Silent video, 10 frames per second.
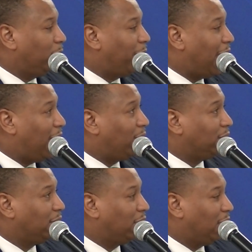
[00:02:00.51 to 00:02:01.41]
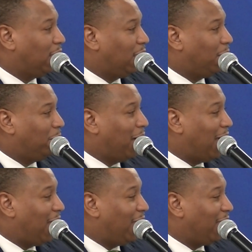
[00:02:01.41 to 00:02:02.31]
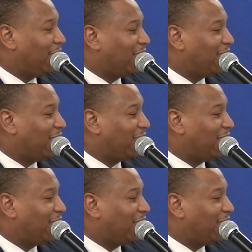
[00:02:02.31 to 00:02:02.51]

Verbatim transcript: about my